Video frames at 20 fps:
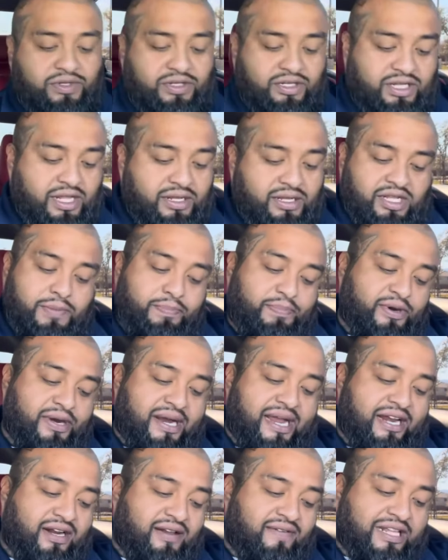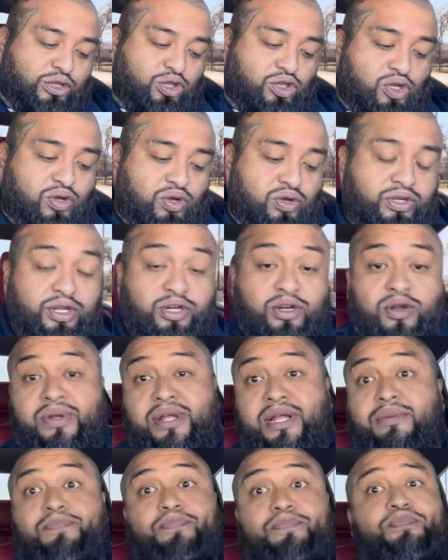keep your head up, vato, you know,
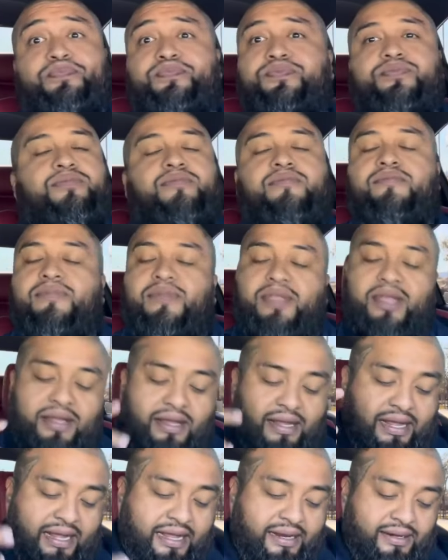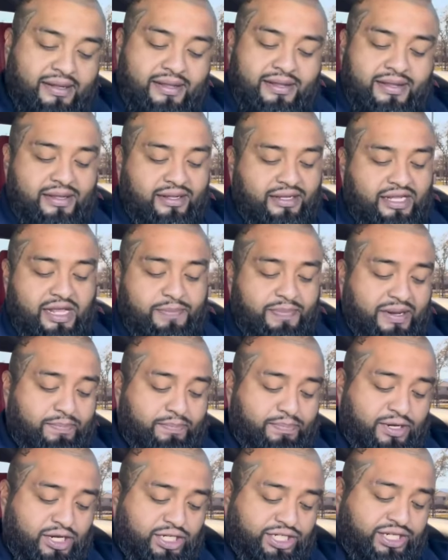and keep on
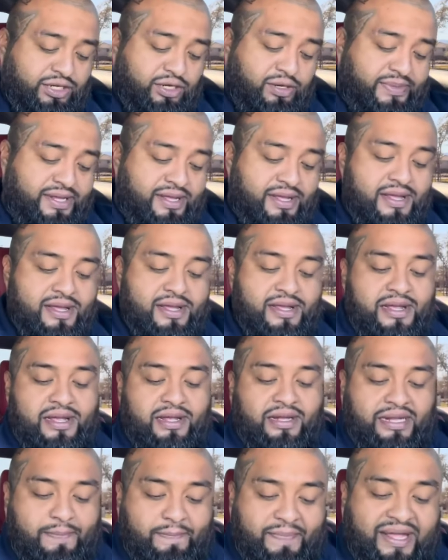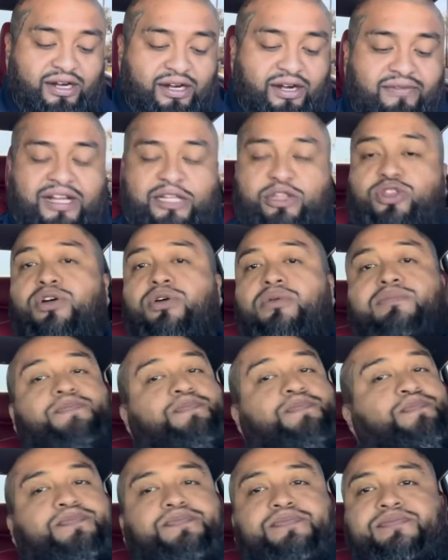pushing, homie. Get better, vato.
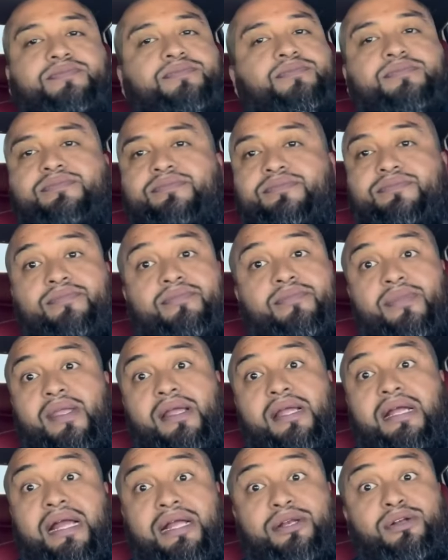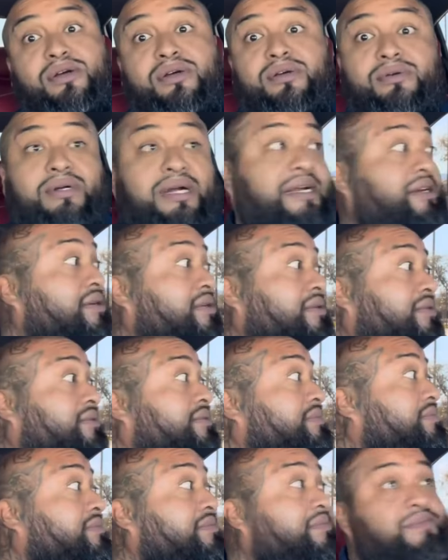I know
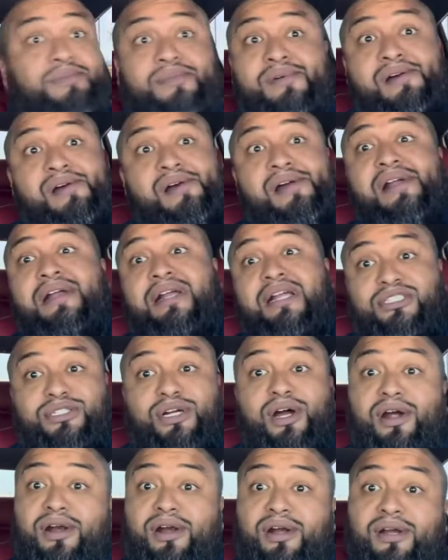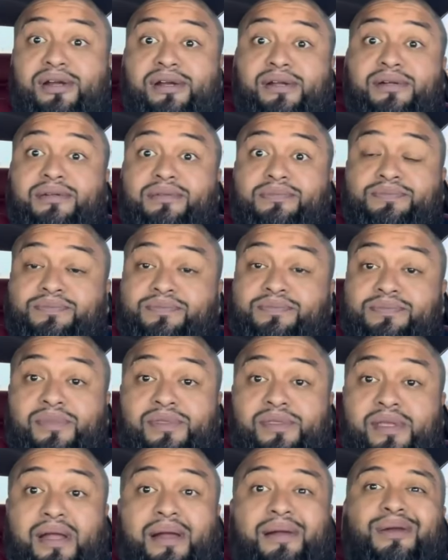it's hard.
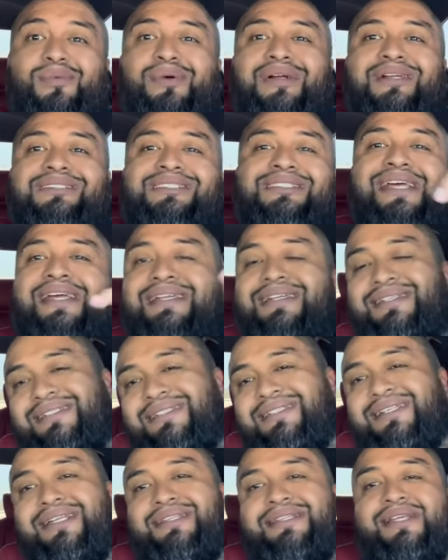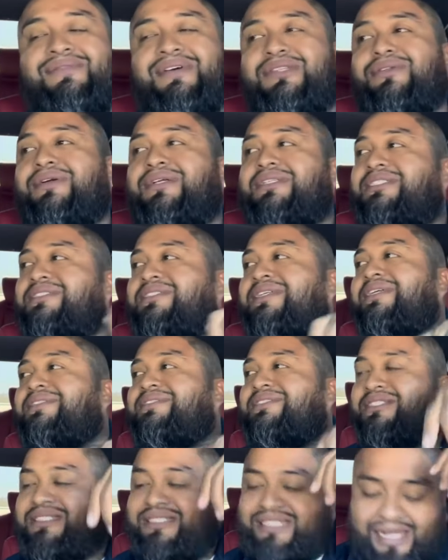I don't want to say nothing, vato.
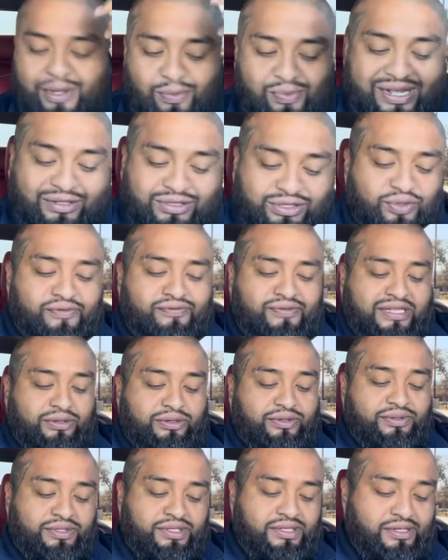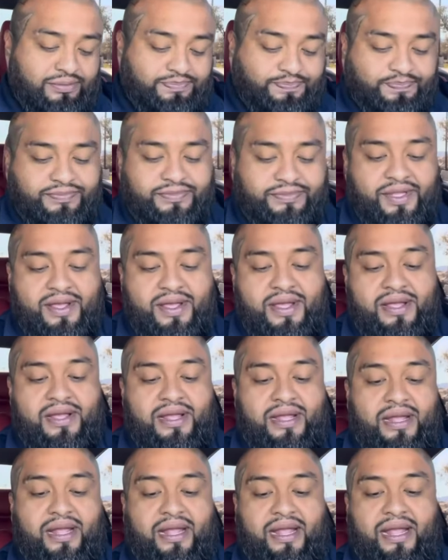Just get well soon, vato, you know?
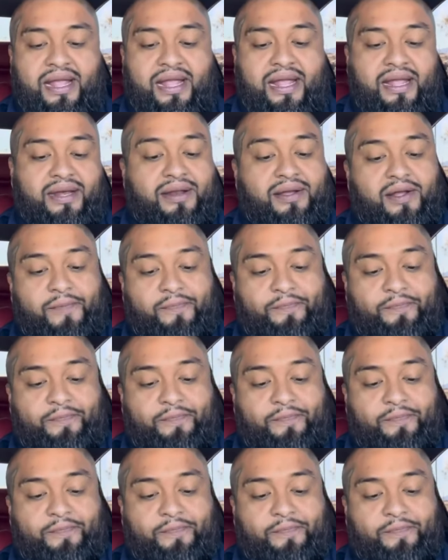And